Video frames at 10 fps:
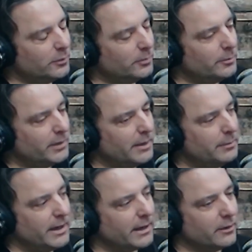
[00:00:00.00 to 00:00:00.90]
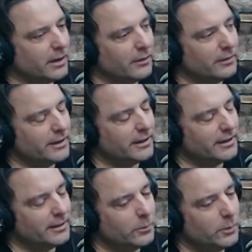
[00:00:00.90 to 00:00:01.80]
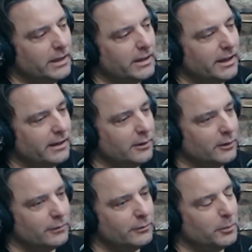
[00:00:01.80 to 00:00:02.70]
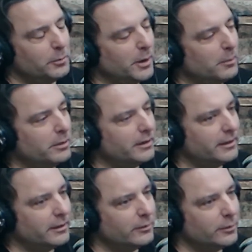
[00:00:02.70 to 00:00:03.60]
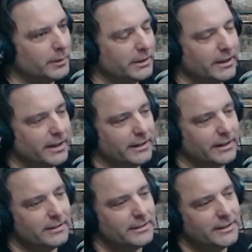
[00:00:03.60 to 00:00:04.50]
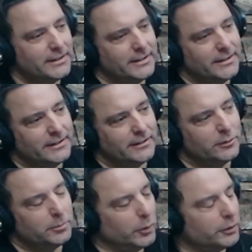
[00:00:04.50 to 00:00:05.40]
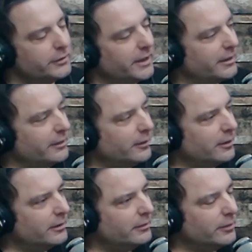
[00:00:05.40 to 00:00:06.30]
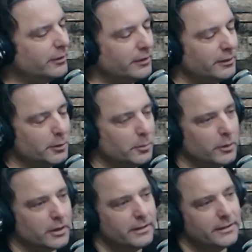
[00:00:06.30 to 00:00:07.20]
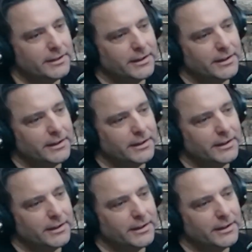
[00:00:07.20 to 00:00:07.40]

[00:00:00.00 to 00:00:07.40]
so my background: uh, weak-ankled football player from Edina, sports editor for the yearbook.